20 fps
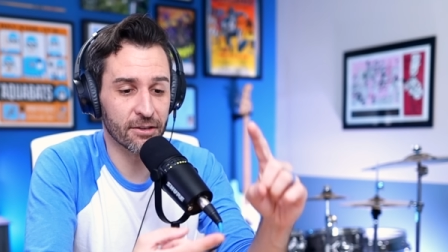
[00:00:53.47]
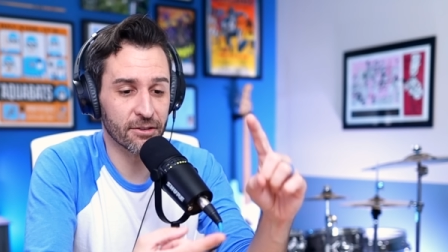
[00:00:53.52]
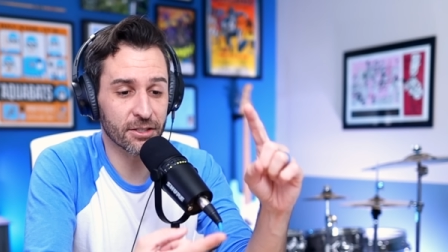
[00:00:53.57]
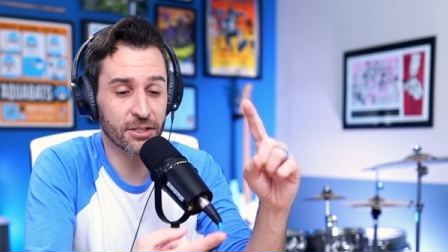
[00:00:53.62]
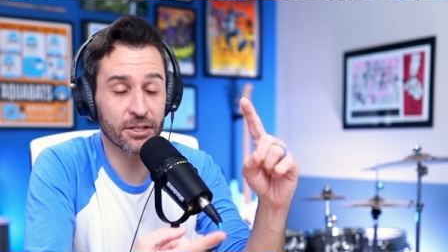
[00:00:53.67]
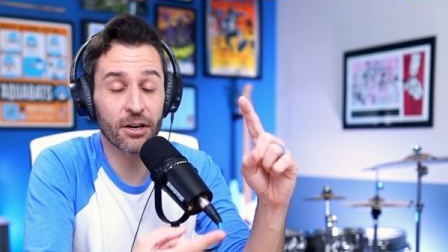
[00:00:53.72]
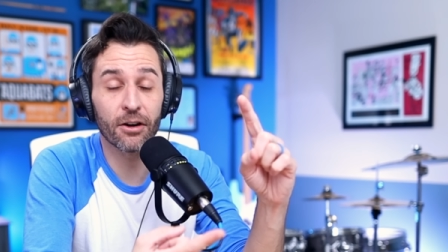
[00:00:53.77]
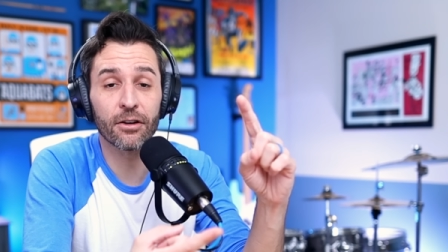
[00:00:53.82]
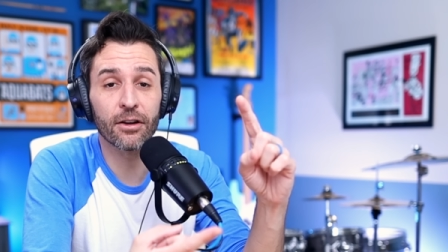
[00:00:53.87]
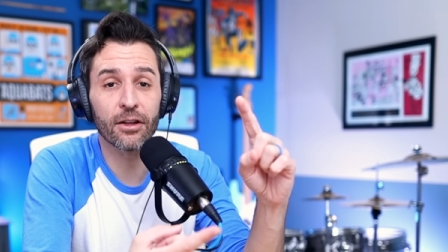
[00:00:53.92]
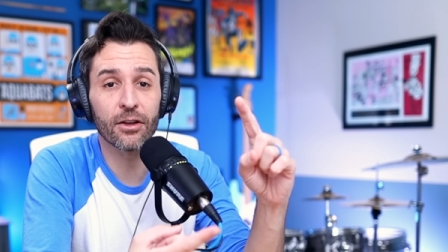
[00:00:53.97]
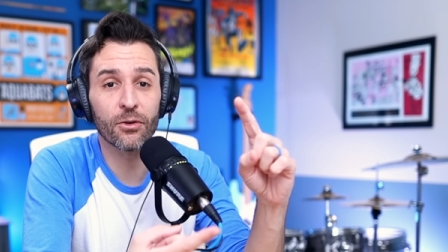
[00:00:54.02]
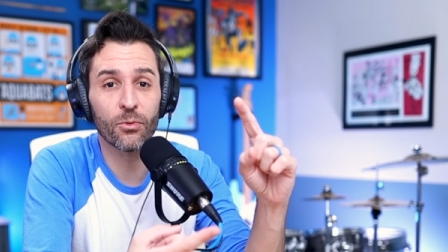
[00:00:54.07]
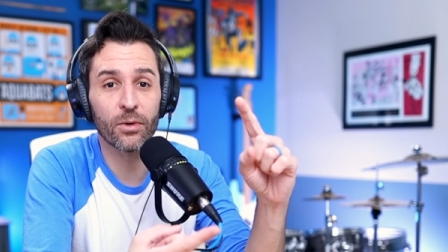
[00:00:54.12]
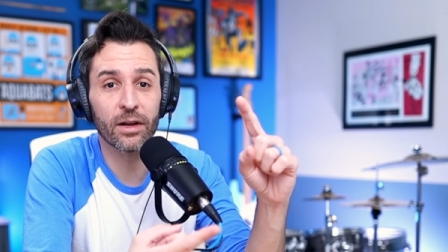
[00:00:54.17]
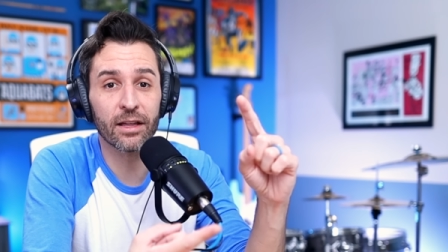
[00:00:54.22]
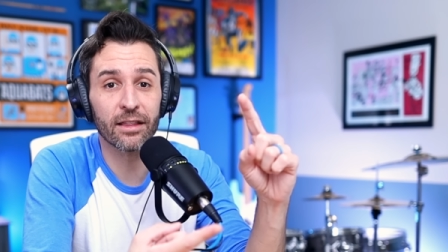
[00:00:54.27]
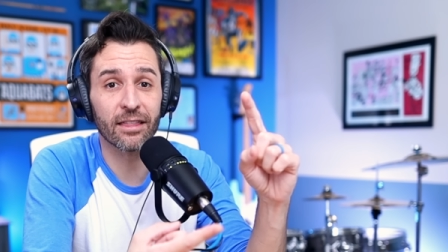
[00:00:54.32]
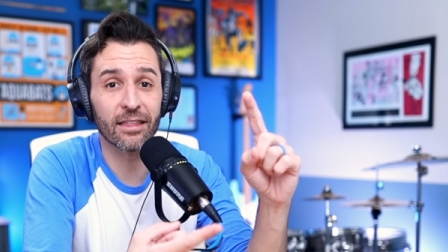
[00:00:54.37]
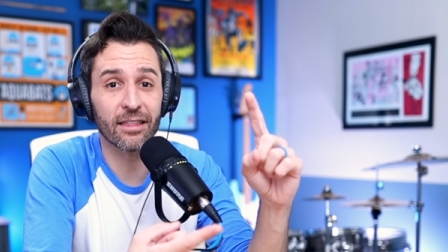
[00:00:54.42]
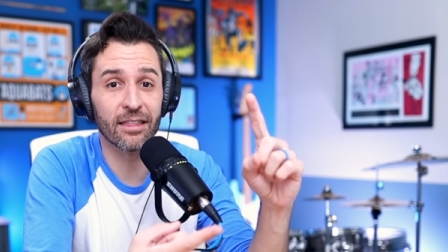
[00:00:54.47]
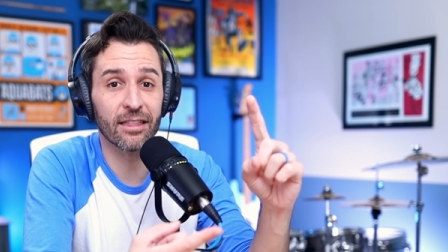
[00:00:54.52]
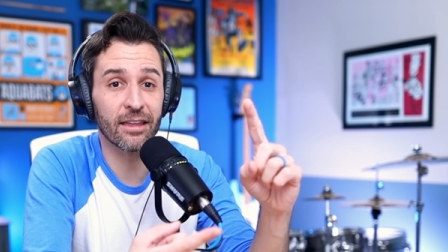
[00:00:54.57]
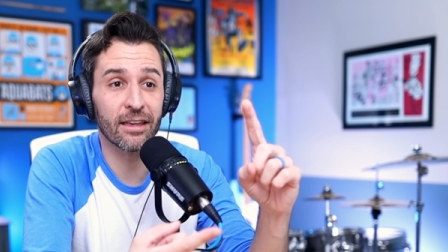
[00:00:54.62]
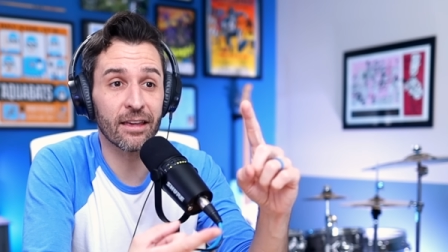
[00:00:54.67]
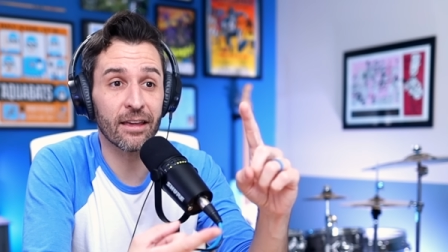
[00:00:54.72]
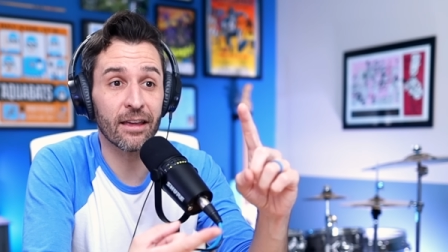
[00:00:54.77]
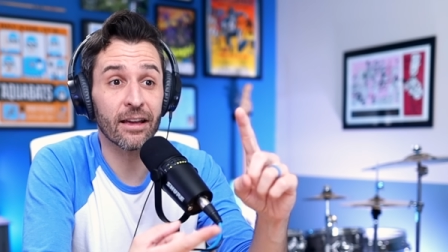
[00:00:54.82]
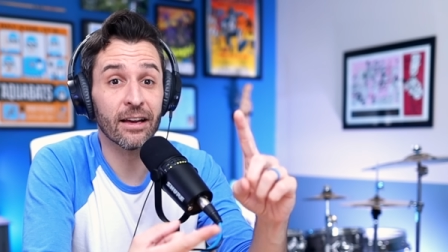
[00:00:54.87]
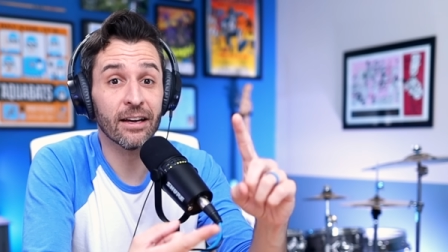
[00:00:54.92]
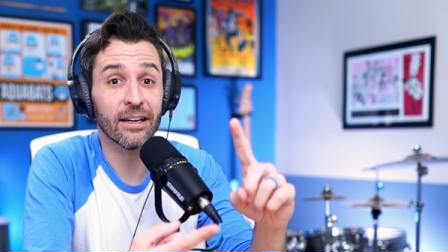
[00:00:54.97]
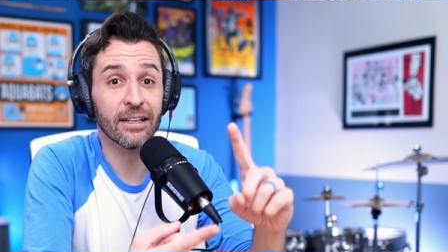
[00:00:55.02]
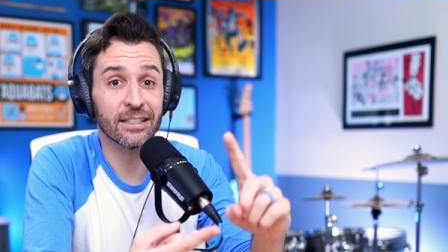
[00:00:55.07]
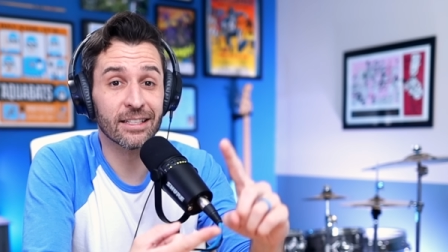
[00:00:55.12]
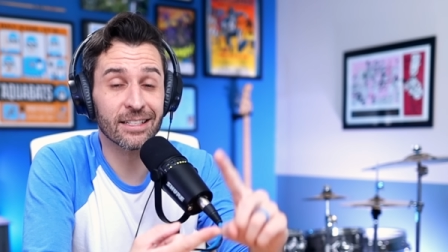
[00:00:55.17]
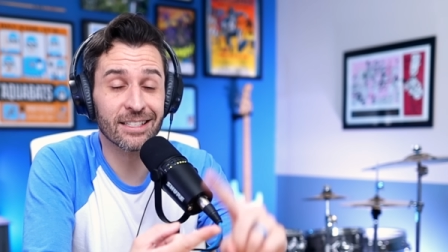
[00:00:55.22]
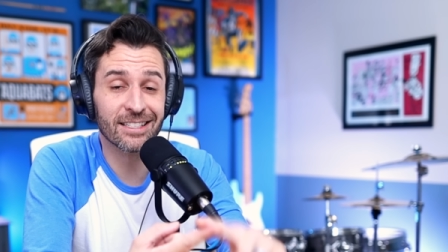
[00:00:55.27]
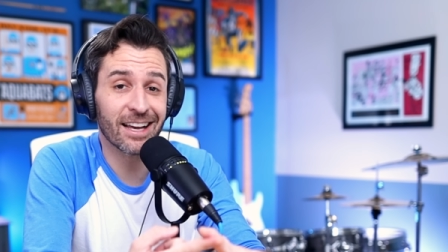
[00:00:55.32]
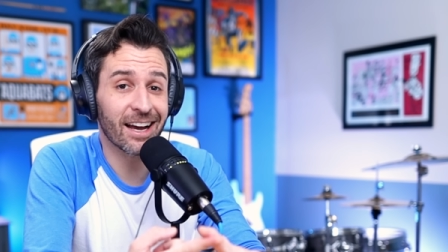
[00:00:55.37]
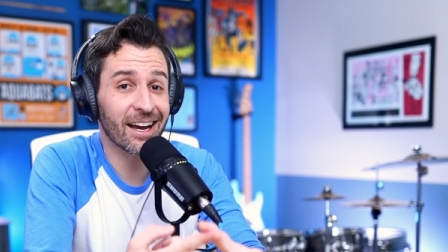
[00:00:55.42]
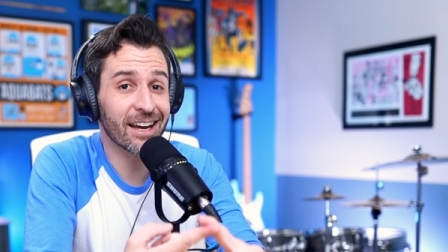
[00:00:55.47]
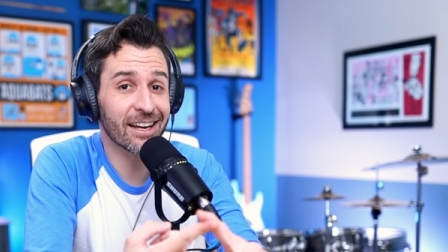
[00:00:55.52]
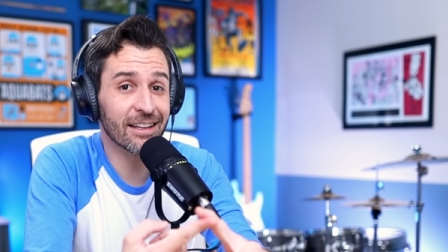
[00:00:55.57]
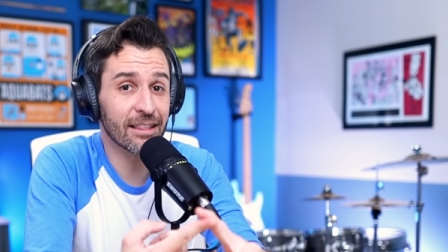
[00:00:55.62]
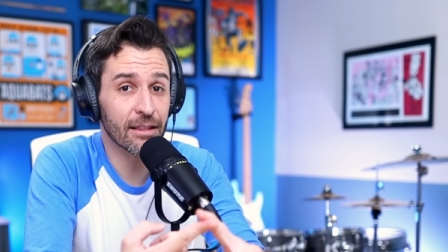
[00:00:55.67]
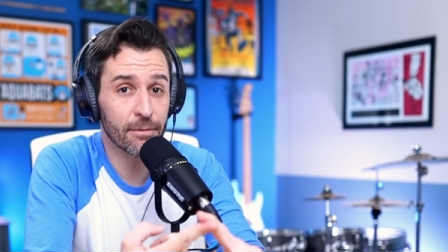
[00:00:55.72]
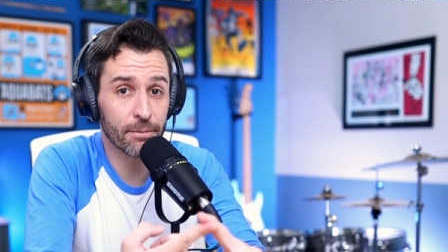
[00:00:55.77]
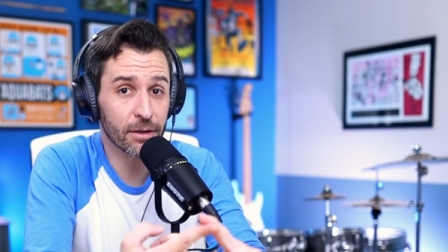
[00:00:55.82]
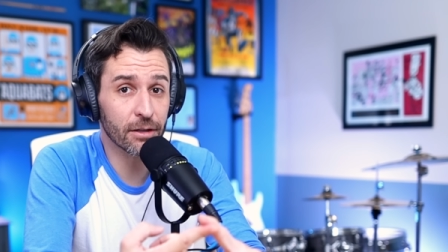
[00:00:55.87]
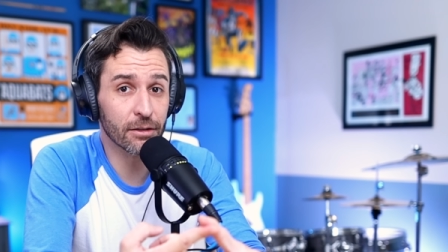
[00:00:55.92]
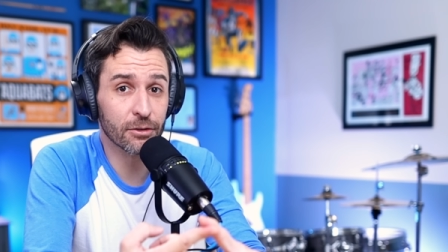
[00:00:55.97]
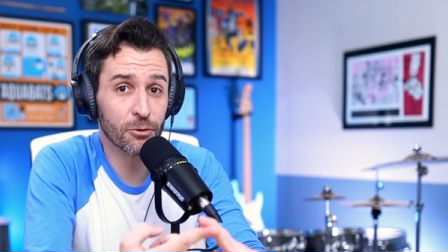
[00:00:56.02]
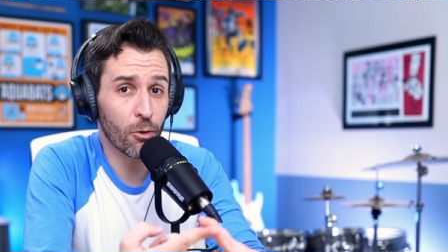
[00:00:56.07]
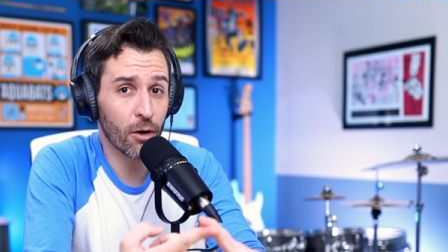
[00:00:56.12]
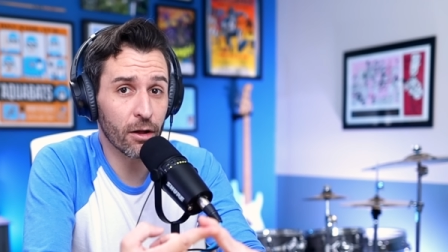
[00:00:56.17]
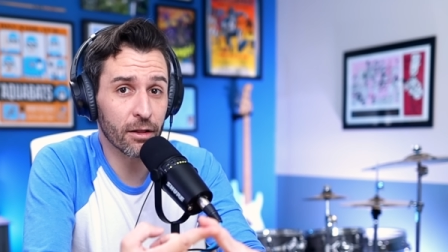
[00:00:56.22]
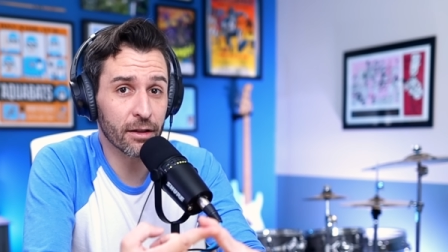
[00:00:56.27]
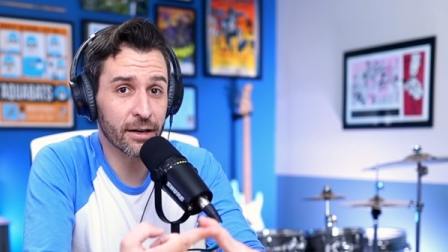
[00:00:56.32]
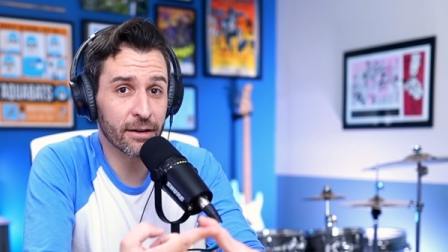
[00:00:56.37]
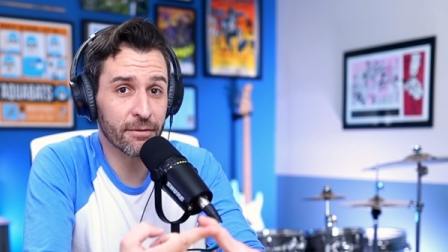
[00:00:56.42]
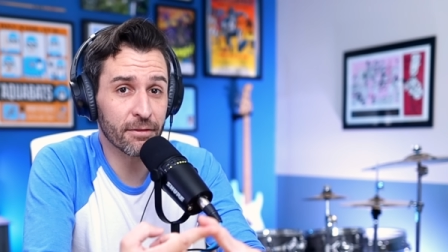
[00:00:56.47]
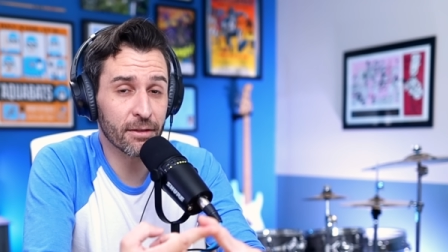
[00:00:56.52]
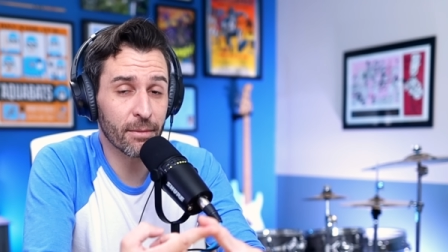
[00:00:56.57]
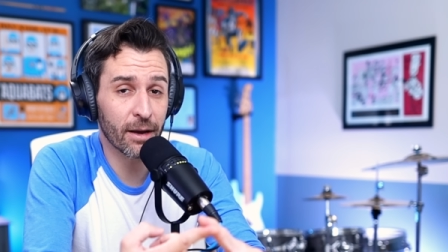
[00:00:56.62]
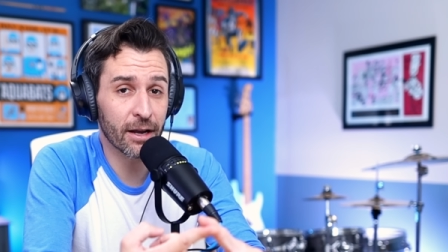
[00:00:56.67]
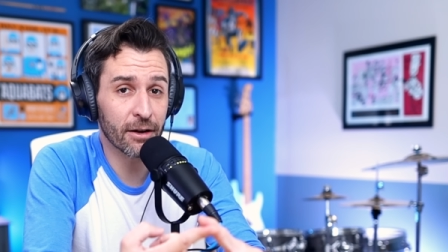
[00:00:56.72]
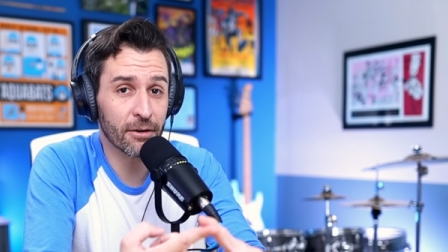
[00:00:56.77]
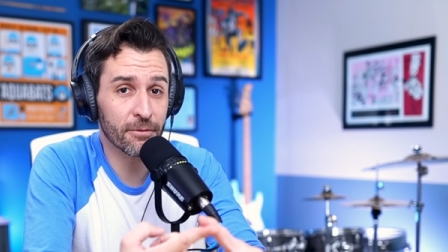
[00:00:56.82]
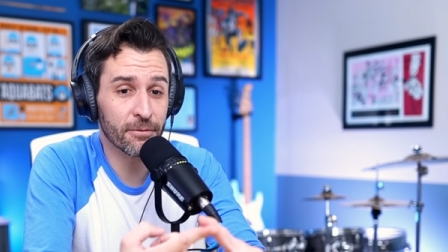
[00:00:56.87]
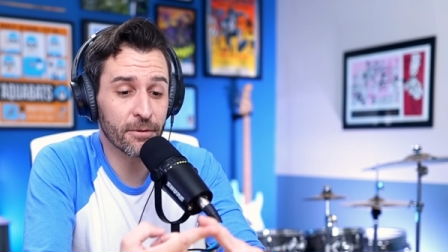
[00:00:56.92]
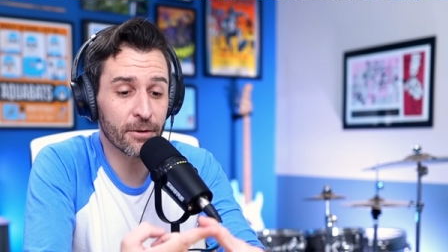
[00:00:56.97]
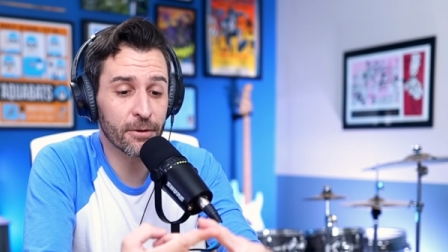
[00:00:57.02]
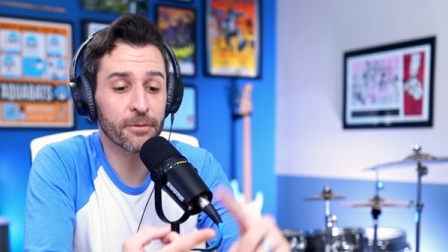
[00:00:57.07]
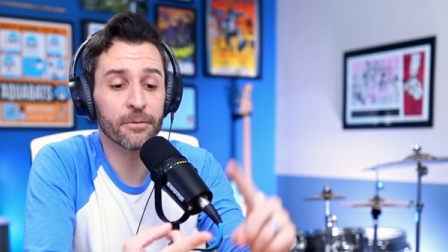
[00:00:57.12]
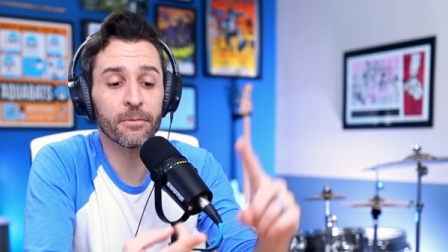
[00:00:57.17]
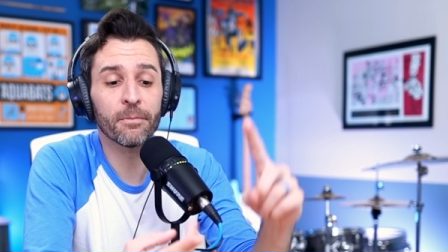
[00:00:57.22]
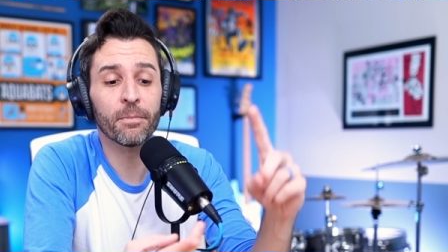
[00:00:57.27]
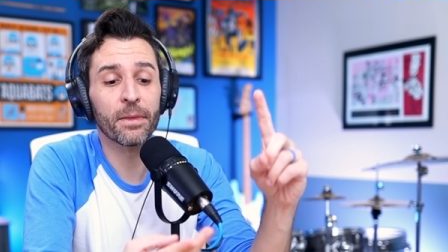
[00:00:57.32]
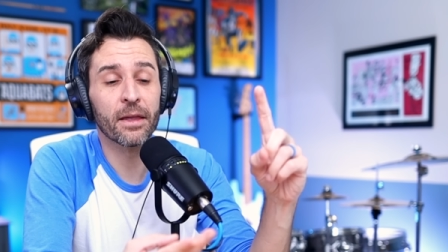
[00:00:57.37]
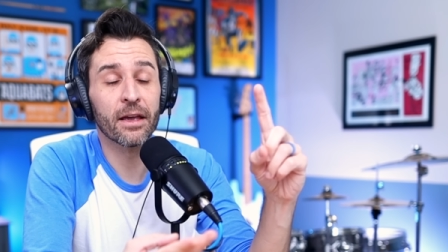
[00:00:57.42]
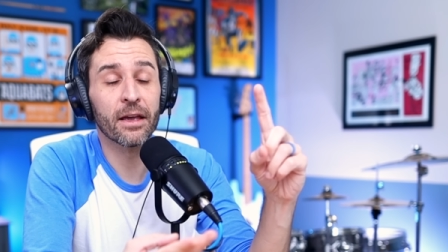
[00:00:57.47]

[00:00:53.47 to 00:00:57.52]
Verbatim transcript: starting with the design and the build quality of the microphone,